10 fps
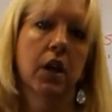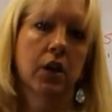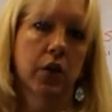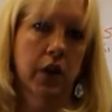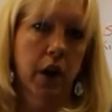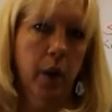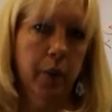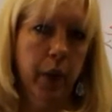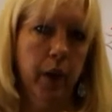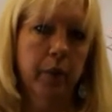You can help
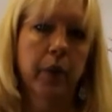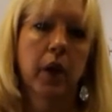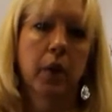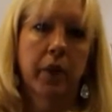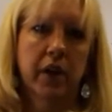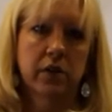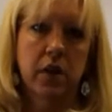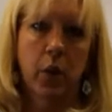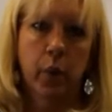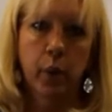them because
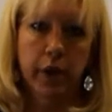they will